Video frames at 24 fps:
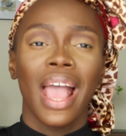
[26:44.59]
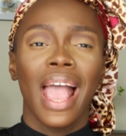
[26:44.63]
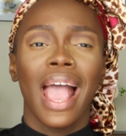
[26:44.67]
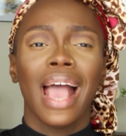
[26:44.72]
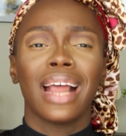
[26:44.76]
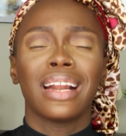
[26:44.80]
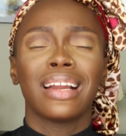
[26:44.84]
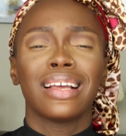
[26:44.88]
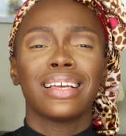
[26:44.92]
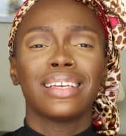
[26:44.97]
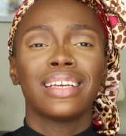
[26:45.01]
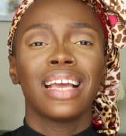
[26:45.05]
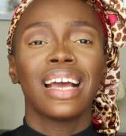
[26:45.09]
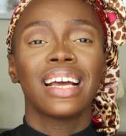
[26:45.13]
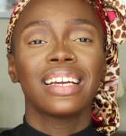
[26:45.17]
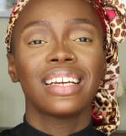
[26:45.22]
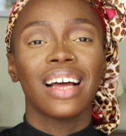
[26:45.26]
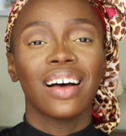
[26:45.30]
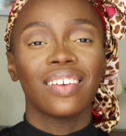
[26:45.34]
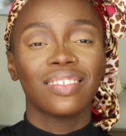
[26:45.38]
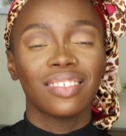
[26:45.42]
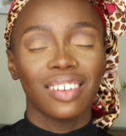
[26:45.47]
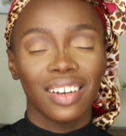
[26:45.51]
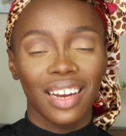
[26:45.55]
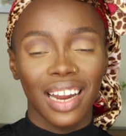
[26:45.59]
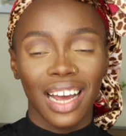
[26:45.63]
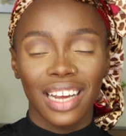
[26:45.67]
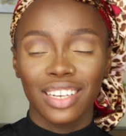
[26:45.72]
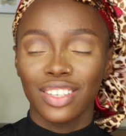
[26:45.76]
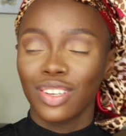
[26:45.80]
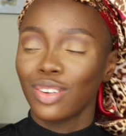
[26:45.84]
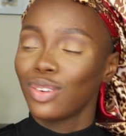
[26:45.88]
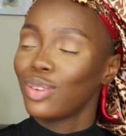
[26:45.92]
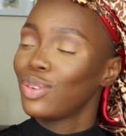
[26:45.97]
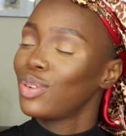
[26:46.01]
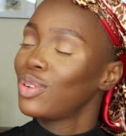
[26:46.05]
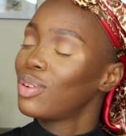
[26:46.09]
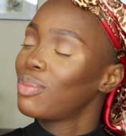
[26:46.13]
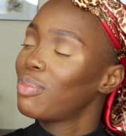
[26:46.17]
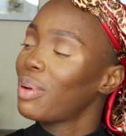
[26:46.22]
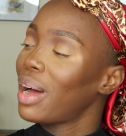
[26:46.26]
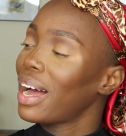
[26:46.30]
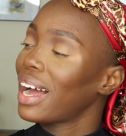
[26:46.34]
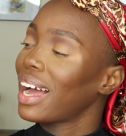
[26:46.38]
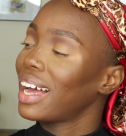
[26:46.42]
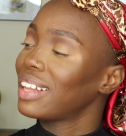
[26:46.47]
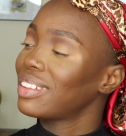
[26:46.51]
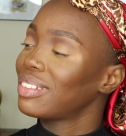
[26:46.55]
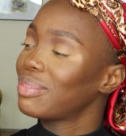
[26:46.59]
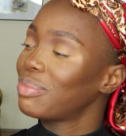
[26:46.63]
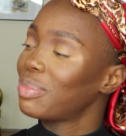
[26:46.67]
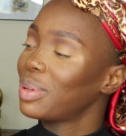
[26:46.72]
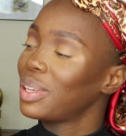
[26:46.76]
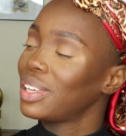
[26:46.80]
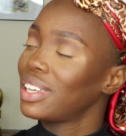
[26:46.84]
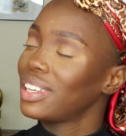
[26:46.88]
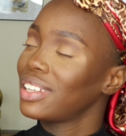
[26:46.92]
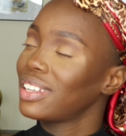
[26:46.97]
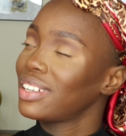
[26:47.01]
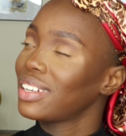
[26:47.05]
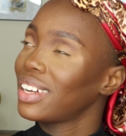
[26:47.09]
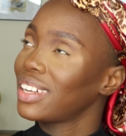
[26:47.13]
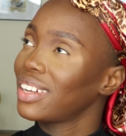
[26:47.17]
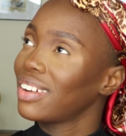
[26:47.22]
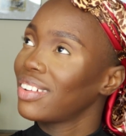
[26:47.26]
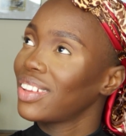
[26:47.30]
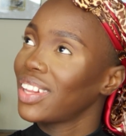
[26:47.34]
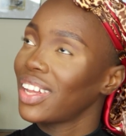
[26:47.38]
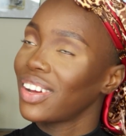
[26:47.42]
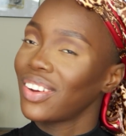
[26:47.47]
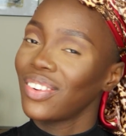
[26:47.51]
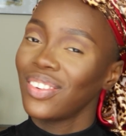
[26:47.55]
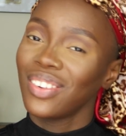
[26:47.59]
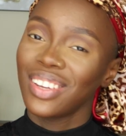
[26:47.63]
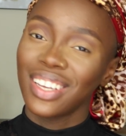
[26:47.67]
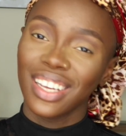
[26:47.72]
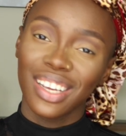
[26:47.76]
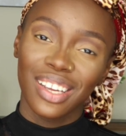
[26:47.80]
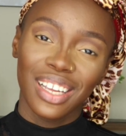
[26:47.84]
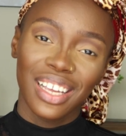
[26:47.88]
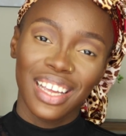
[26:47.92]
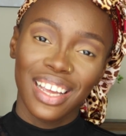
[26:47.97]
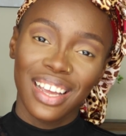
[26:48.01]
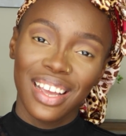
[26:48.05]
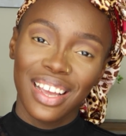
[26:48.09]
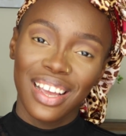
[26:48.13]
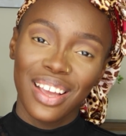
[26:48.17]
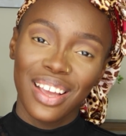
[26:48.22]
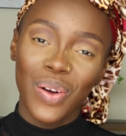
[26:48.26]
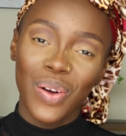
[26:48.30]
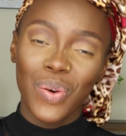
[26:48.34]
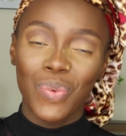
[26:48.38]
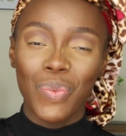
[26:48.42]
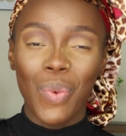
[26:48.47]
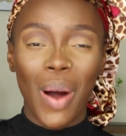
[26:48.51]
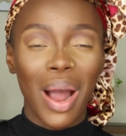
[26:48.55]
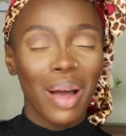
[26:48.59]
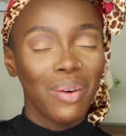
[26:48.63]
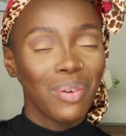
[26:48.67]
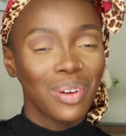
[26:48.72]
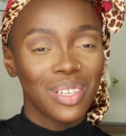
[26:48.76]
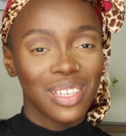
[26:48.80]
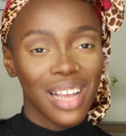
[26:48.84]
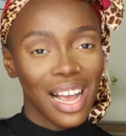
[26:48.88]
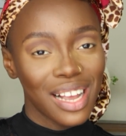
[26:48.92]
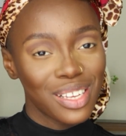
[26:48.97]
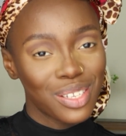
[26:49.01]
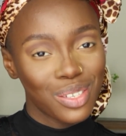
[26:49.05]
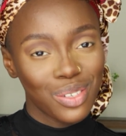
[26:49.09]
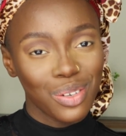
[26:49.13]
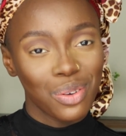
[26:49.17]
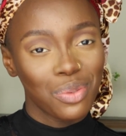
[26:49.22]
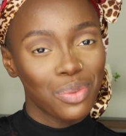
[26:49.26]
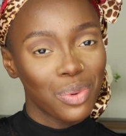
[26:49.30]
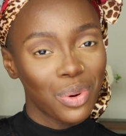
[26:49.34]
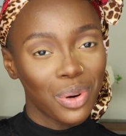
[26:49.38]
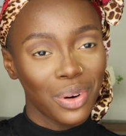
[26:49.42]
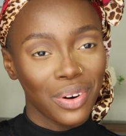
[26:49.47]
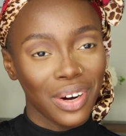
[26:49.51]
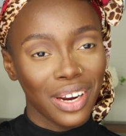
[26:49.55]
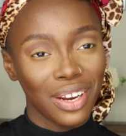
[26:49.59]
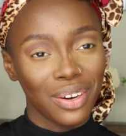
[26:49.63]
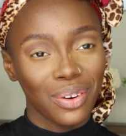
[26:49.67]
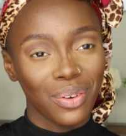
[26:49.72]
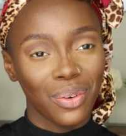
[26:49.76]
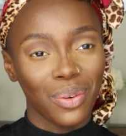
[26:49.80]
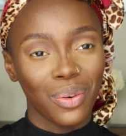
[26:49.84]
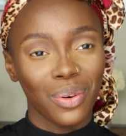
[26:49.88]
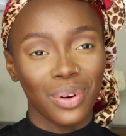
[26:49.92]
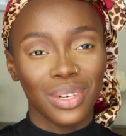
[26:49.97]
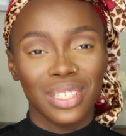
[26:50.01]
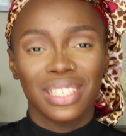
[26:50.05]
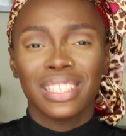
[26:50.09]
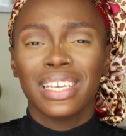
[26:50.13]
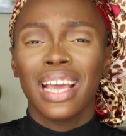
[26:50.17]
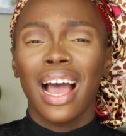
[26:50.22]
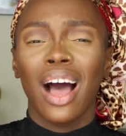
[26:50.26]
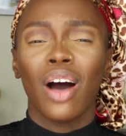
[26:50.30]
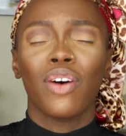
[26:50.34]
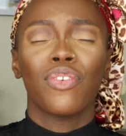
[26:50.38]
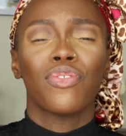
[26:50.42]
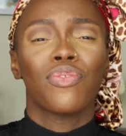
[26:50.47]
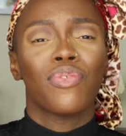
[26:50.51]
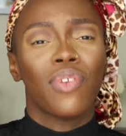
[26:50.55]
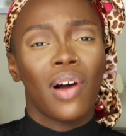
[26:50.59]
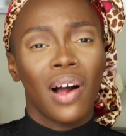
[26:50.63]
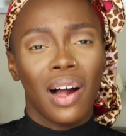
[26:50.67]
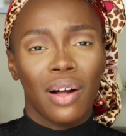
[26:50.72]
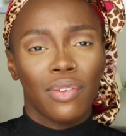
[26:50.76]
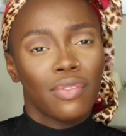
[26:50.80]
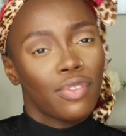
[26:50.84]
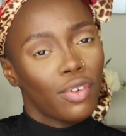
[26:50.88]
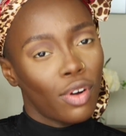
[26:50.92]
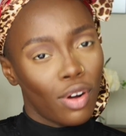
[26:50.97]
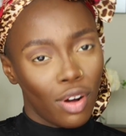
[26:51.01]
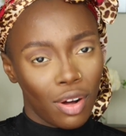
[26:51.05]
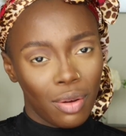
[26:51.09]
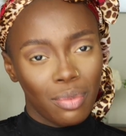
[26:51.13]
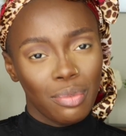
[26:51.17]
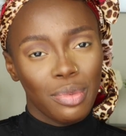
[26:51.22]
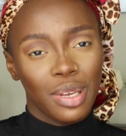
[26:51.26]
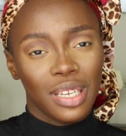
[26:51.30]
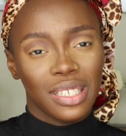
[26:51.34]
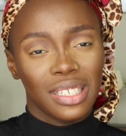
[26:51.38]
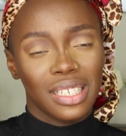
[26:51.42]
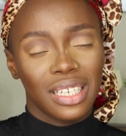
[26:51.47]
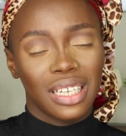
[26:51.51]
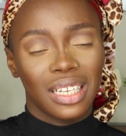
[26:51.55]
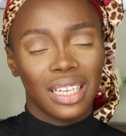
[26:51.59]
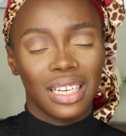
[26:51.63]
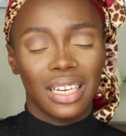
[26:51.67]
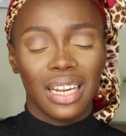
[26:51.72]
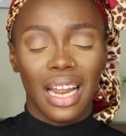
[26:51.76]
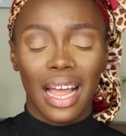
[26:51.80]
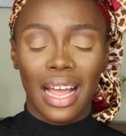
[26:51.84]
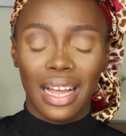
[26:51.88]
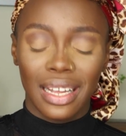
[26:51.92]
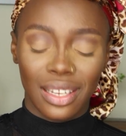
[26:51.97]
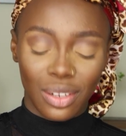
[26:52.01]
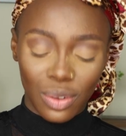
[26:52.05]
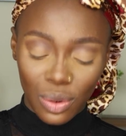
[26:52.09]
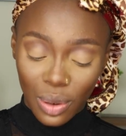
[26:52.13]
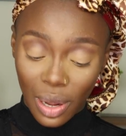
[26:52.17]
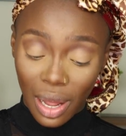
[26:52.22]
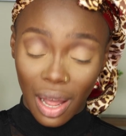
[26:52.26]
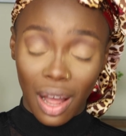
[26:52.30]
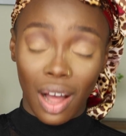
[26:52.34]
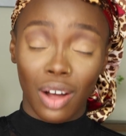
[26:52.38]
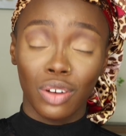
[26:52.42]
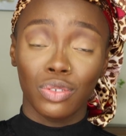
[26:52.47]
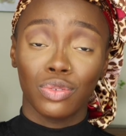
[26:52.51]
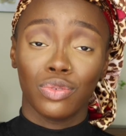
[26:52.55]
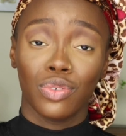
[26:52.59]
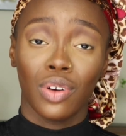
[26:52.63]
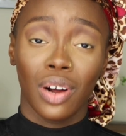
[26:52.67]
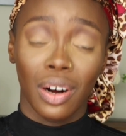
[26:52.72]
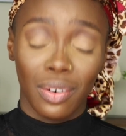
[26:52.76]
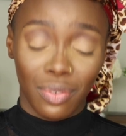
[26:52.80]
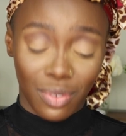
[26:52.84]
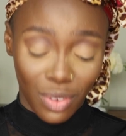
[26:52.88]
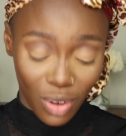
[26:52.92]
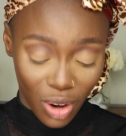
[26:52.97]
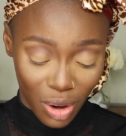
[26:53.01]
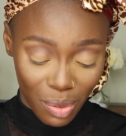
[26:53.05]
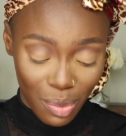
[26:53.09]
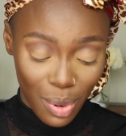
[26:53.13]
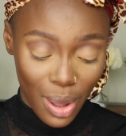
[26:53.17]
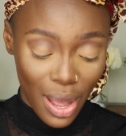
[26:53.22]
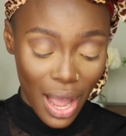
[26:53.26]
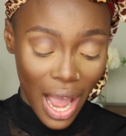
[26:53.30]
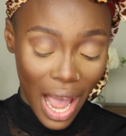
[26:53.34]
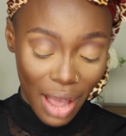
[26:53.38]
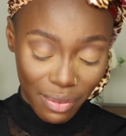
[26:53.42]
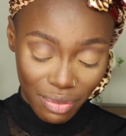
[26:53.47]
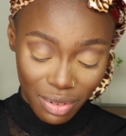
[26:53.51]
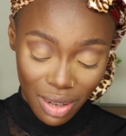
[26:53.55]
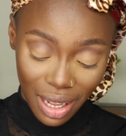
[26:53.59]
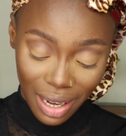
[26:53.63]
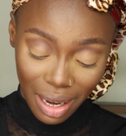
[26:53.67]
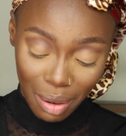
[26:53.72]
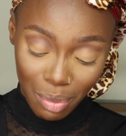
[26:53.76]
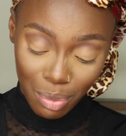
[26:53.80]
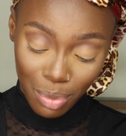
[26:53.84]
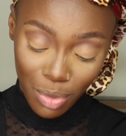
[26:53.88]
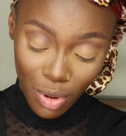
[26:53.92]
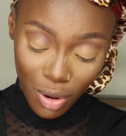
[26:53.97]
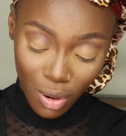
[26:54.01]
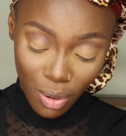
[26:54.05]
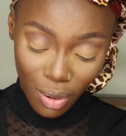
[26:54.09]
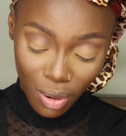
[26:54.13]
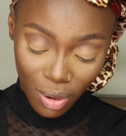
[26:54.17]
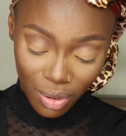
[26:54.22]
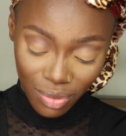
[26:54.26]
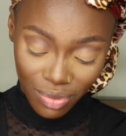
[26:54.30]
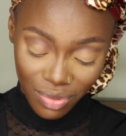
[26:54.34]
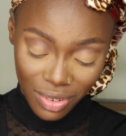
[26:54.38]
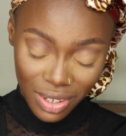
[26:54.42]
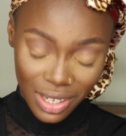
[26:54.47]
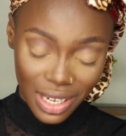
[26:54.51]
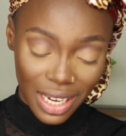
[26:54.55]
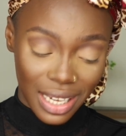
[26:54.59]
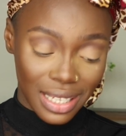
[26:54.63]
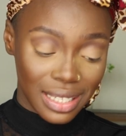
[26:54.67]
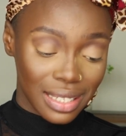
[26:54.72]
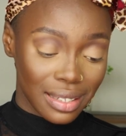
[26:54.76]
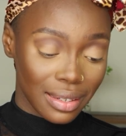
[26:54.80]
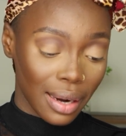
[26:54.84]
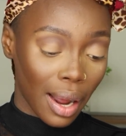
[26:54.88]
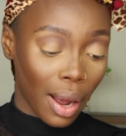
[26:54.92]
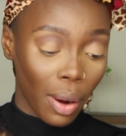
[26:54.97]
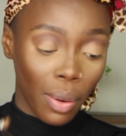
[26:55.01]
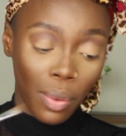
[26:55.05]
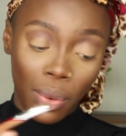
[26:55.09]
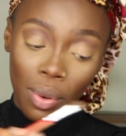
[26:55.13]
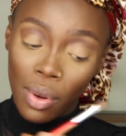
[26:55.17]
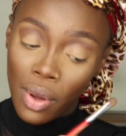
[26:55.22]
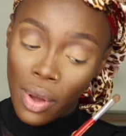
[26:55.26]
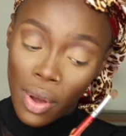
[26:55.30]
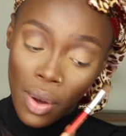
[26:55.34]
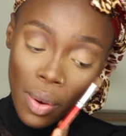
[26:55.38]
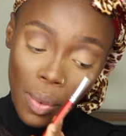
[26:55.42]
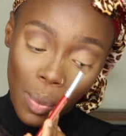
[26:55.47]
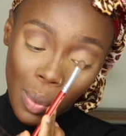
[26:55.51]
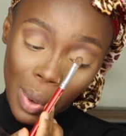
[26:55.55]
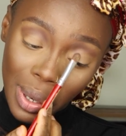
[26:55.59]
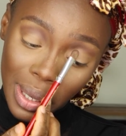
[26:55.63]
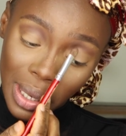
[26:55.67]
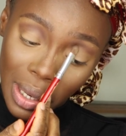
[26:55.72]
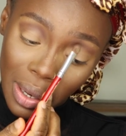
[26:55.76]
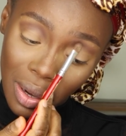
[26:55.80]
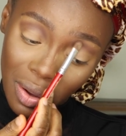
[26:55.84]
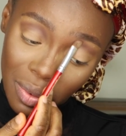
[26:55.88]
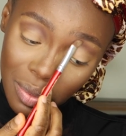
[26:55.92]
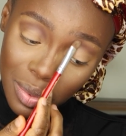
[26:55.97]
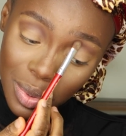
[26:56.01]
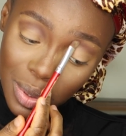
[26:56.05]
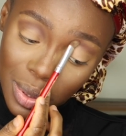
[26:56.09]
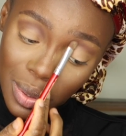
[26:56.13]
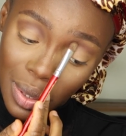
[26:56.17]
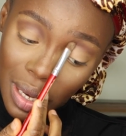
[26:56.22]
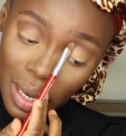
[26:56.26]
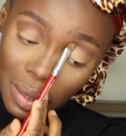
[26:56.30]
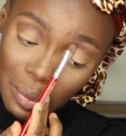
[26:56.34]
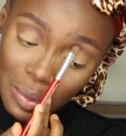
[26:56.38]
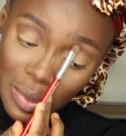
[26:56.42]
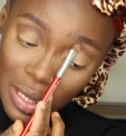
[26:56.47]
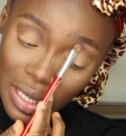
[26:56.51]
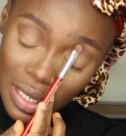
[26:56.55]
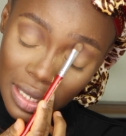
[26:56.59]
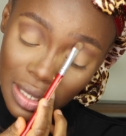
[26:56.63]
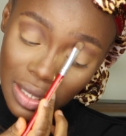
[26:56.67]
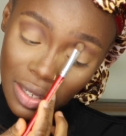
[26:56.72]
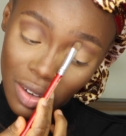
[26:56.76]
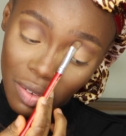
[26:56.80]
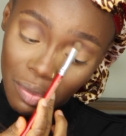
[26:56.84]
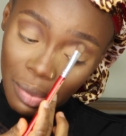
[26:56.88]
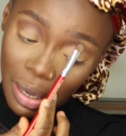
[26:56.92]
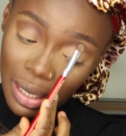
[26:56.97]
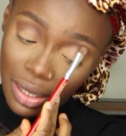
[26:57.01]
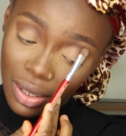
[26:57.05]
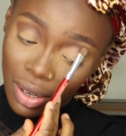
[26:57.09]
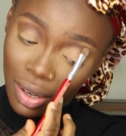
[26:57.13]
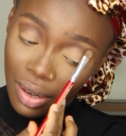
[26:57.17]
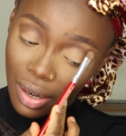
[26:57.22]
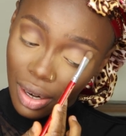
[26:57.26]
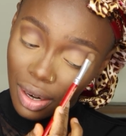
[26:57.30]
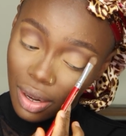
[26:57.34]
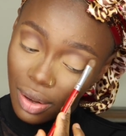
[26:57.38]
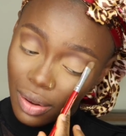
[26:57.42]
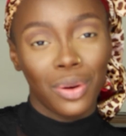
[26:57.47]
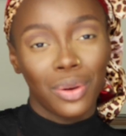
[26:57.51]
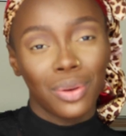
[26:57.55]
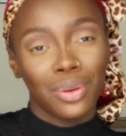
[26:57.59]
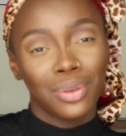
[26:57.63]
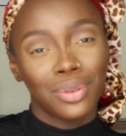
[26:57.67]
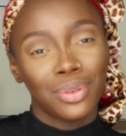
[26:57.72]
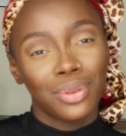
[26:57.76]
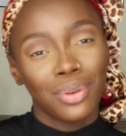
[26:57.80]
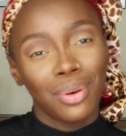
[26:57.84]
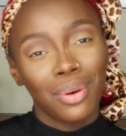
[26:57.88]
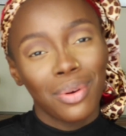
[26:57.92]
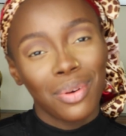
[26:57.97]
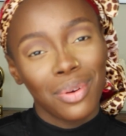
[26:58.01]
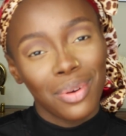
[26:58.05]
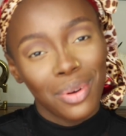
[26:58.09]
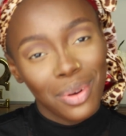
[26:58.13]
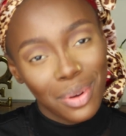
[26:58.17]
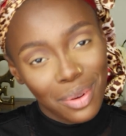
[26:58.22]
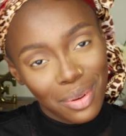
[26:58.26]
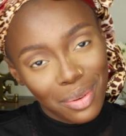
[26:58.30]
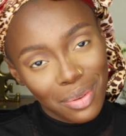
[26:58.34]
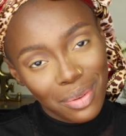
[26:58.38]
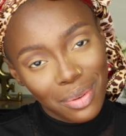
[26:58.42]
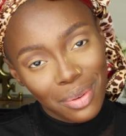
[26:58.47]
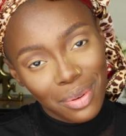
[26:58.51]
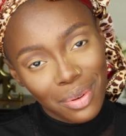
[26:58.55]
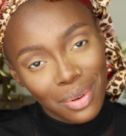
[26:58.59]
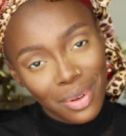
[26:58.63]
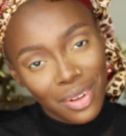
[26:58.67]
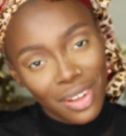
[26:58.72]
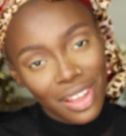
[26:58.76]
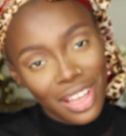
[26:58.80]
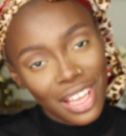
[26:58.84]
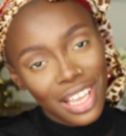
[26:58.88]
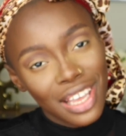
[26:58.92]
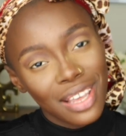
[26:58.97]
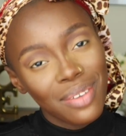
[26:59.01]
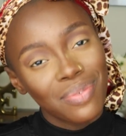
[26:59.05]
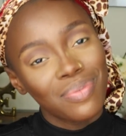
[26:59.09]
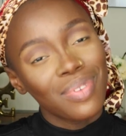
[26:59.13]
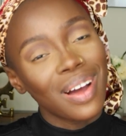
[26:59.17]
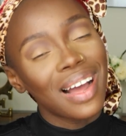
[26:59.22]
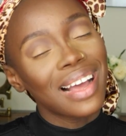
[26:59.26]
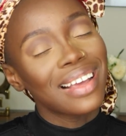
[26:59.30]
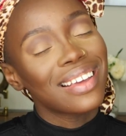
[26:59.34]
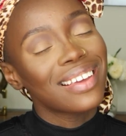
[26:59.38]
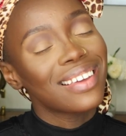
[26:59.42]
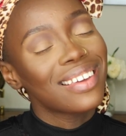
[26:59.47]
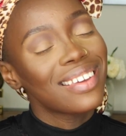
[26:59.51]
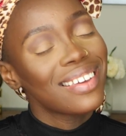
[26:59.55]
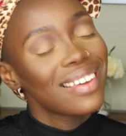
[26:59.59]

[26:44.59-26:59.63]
And a year down the line, you look back at the beginning and you're like, okay, why was I so worried? Or see how far I've come, basically. Like, look at how far I've come. I feel like I'm more confident now when it comes to taking care of my daughter. Although, if I